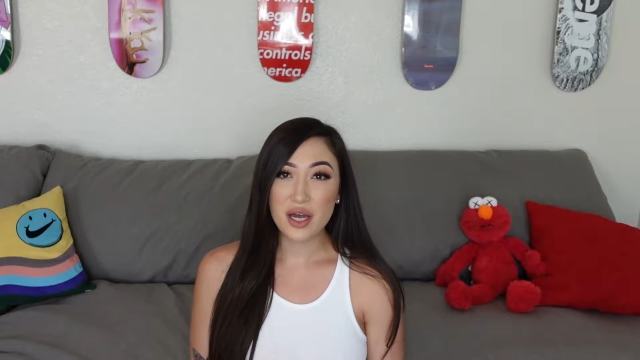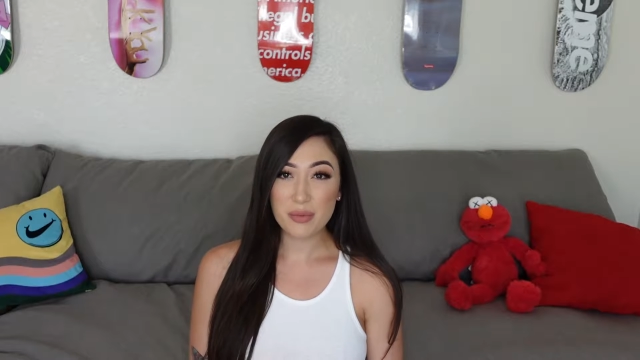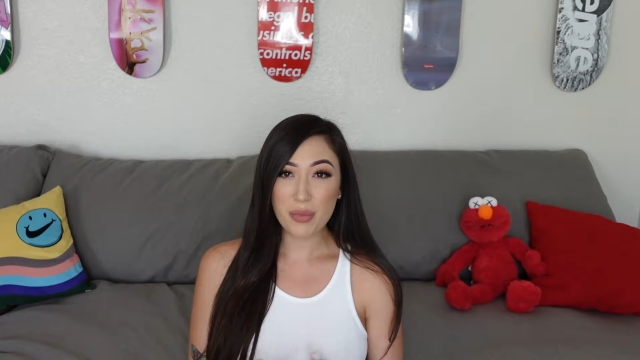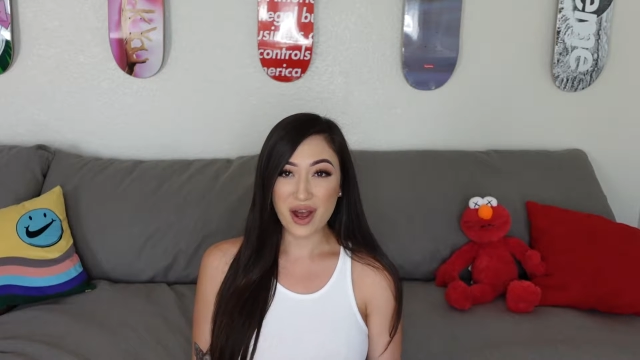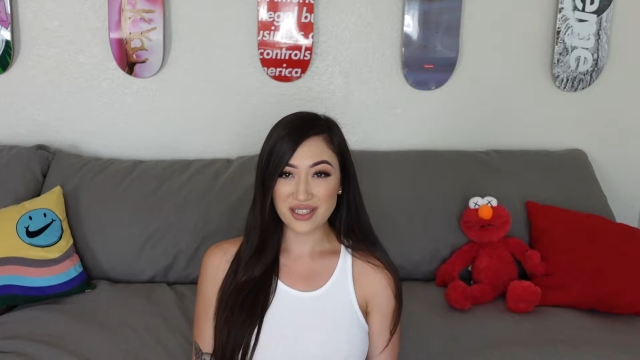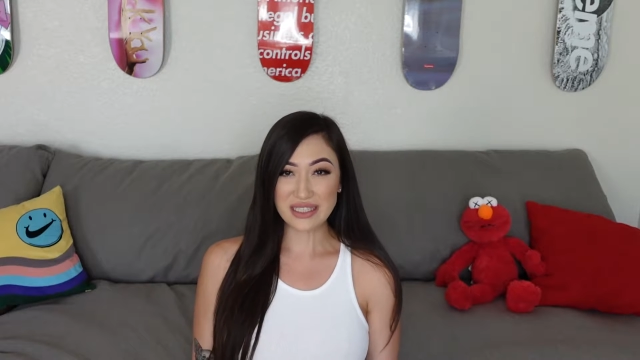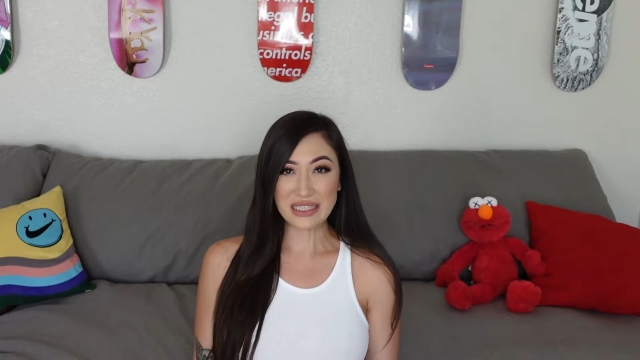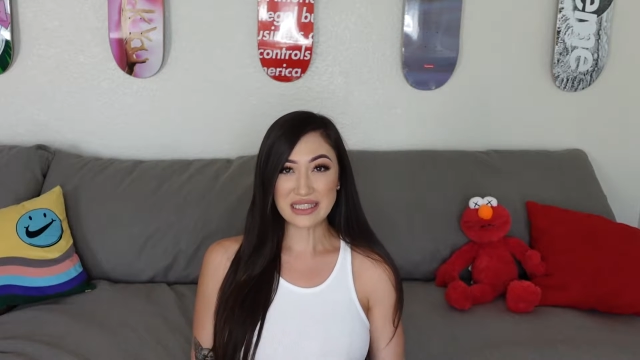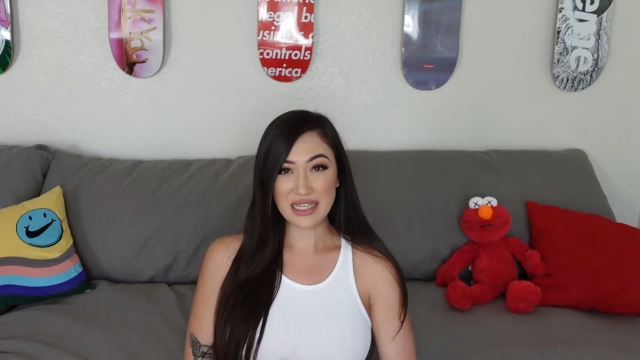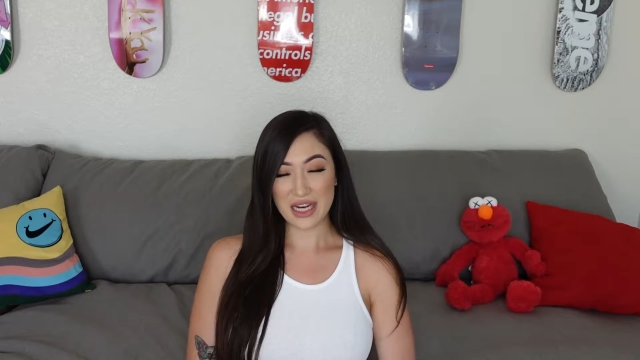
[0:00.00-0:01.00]

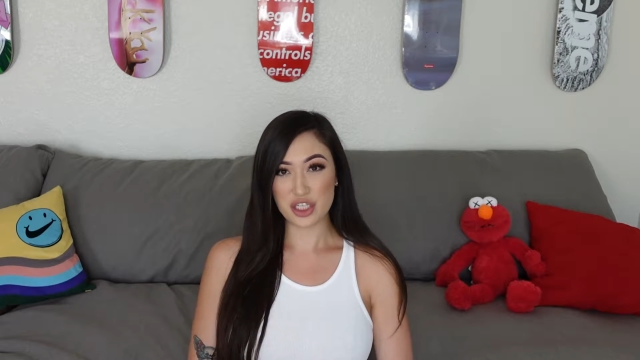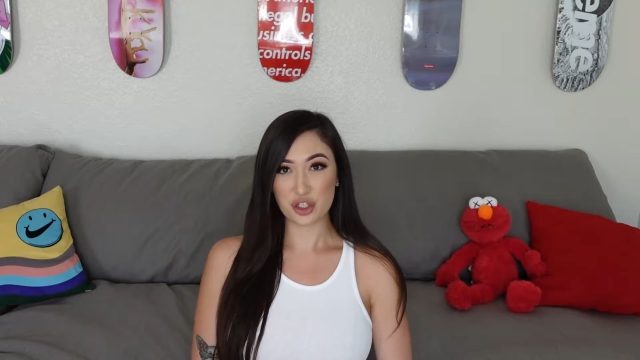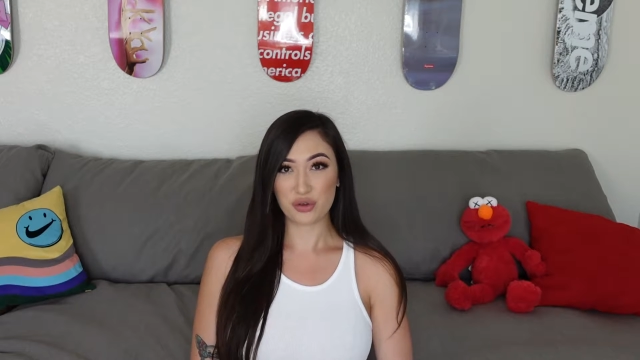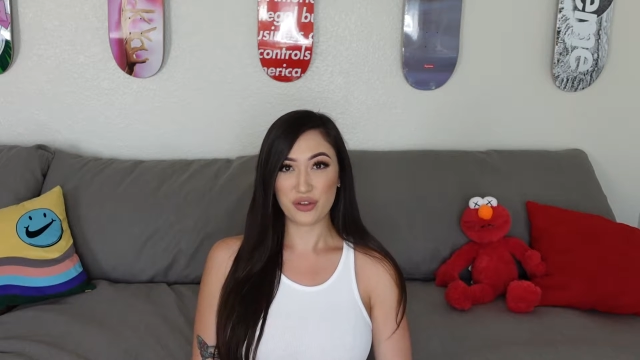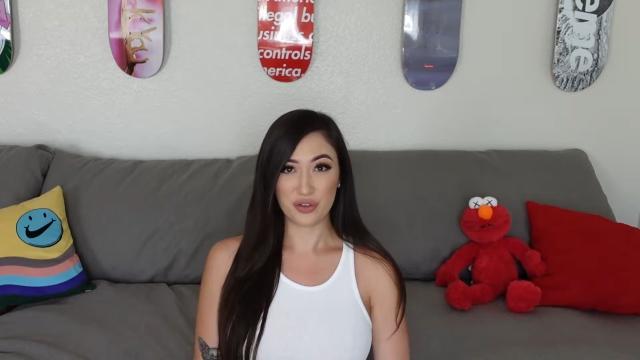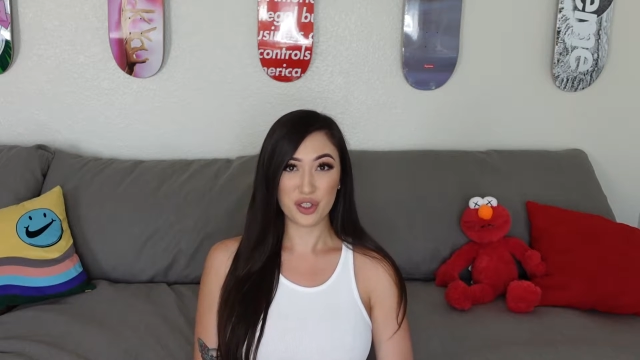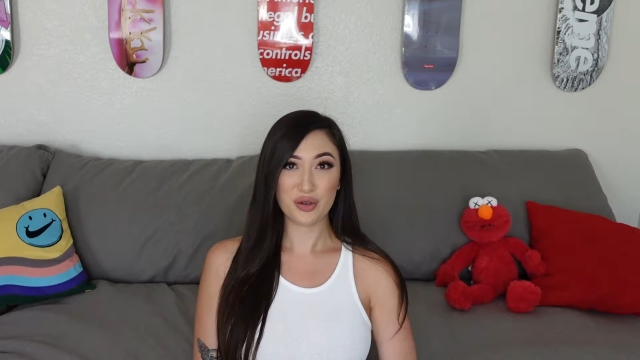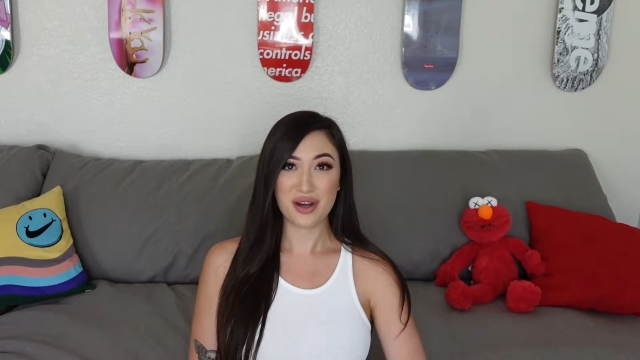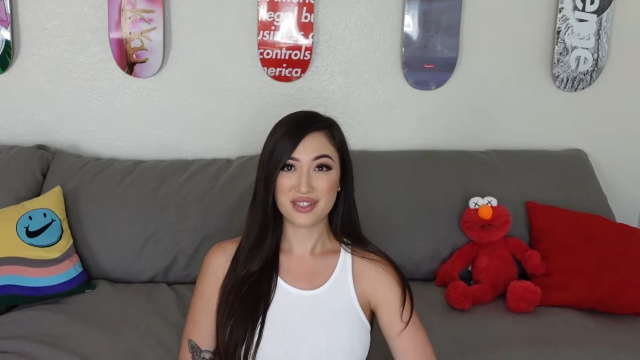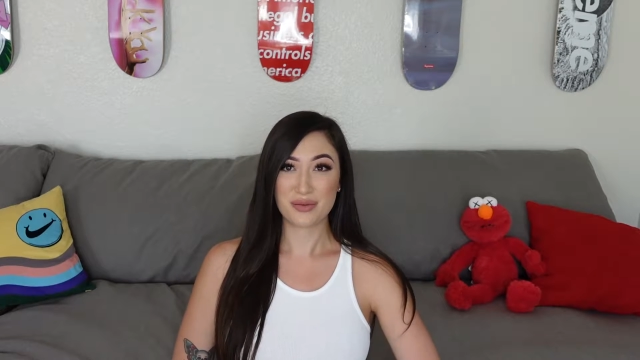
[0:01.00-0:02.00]
unboxing slash
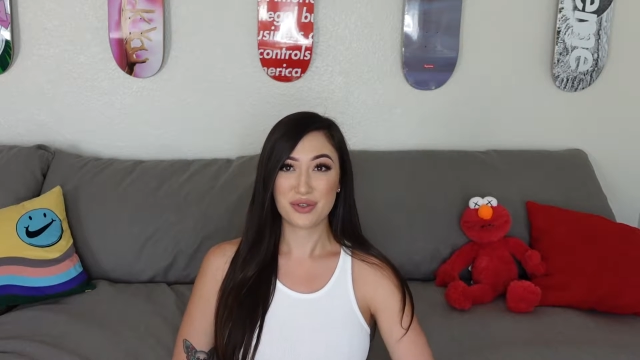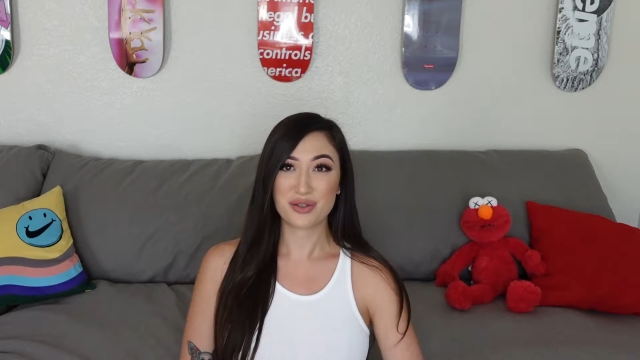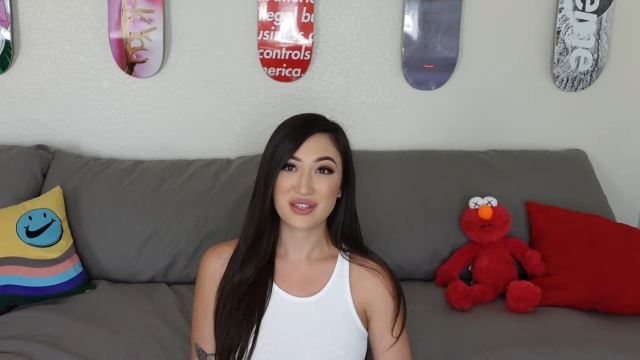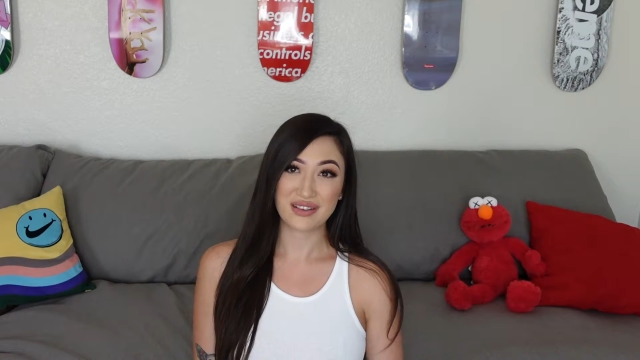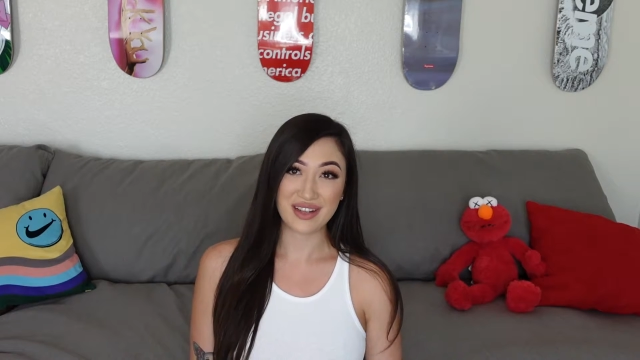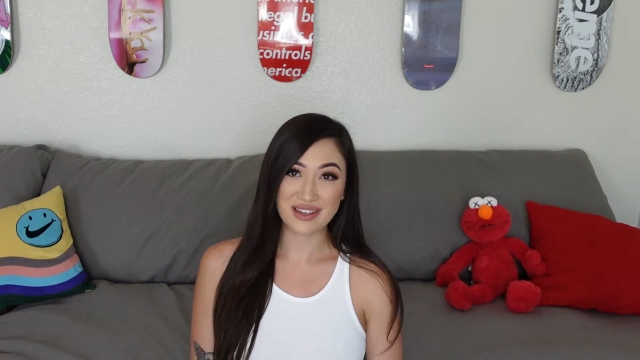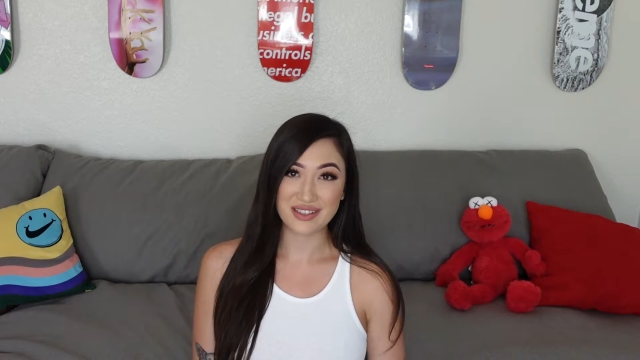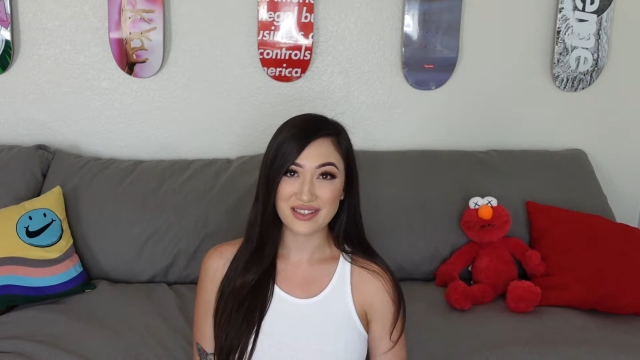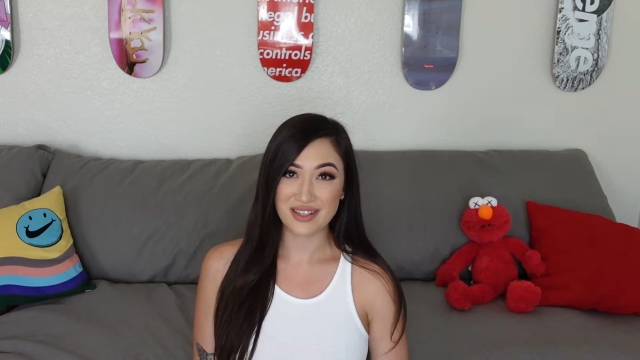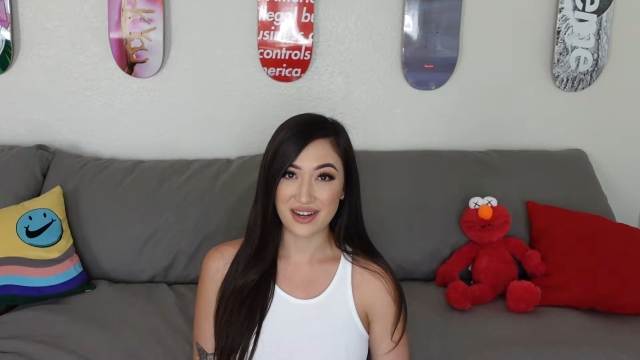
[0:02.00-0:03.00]
review on some new
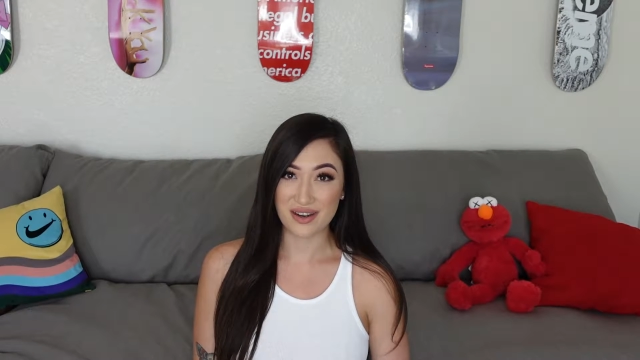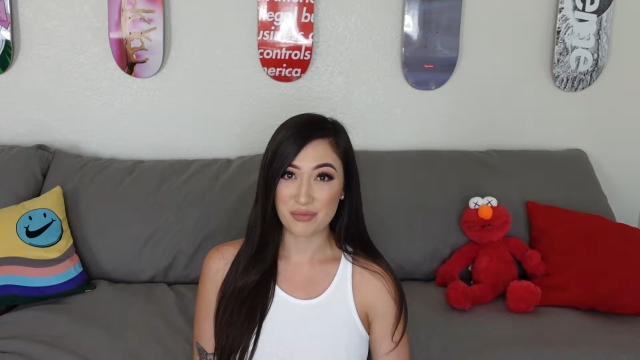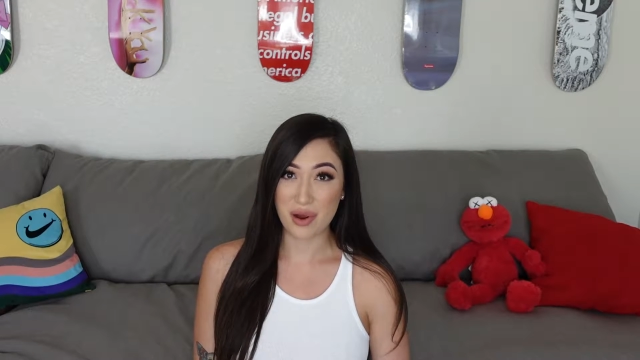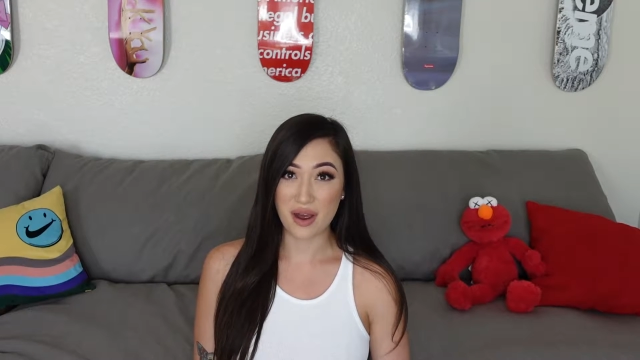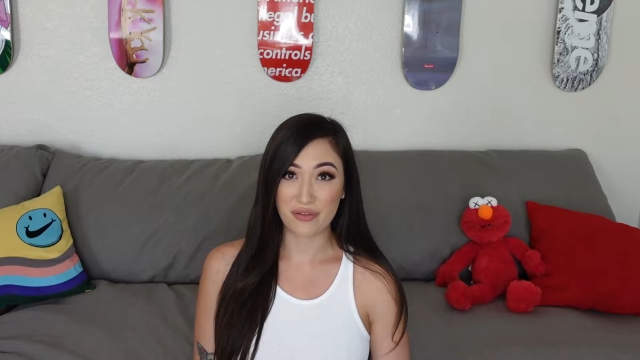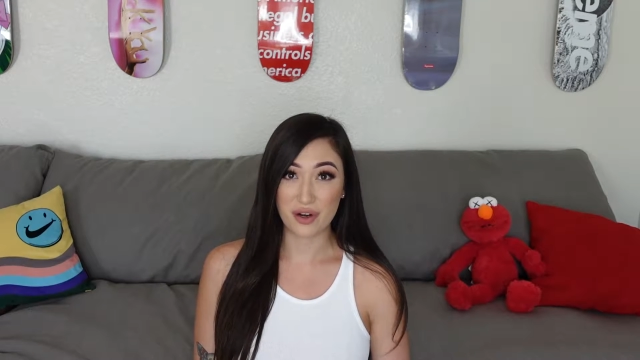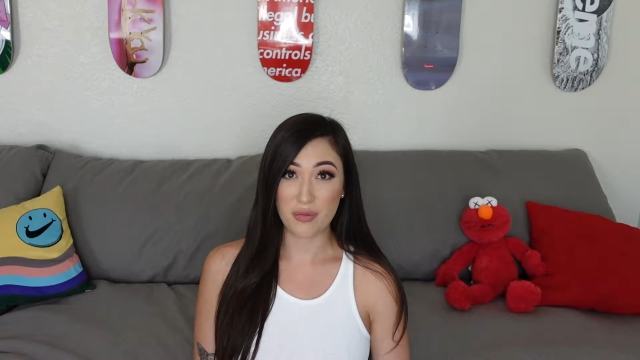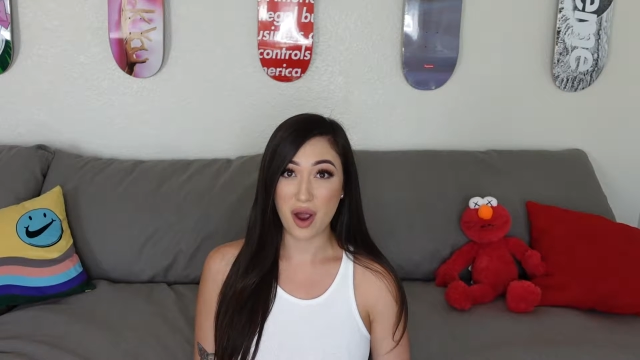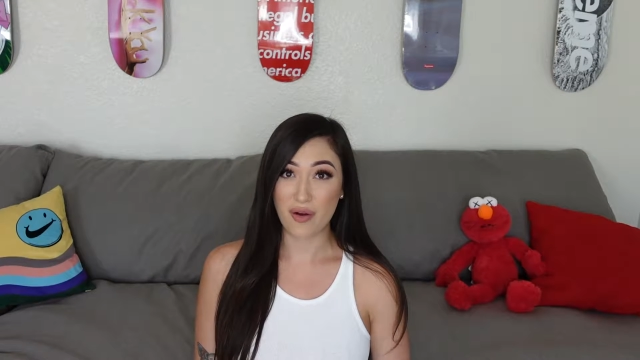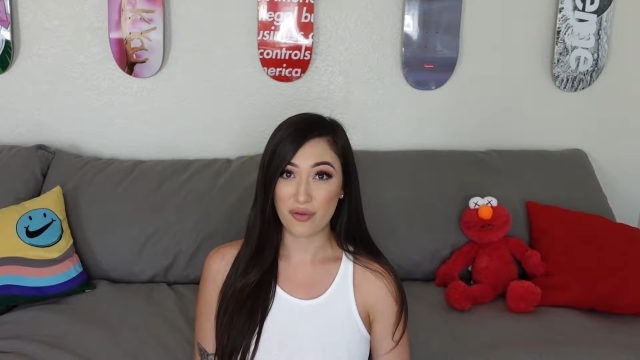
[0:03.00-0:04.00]
sunglasses that I bought
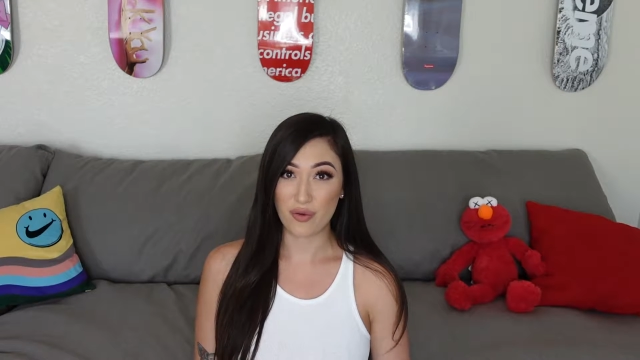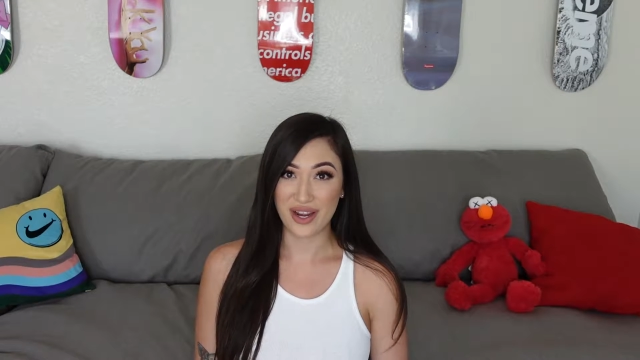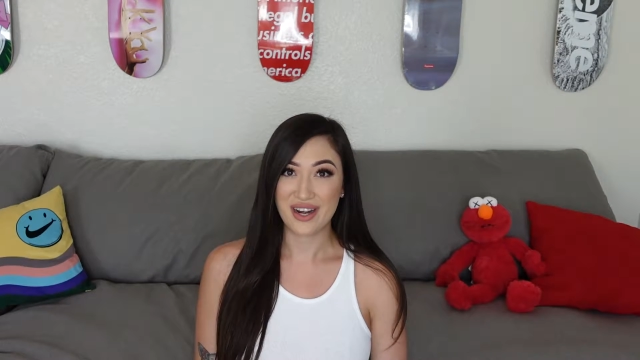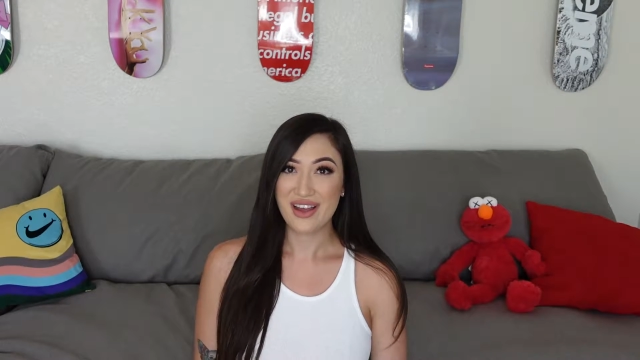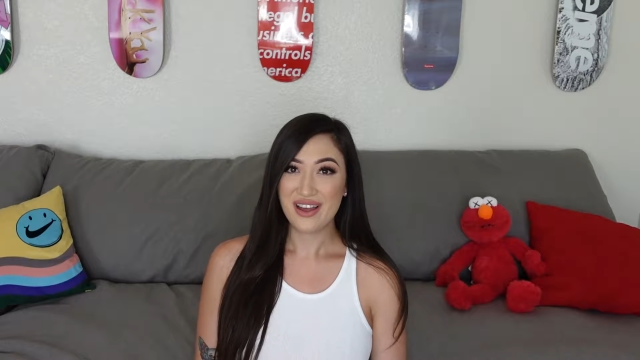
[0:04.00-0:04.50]
from Off-White.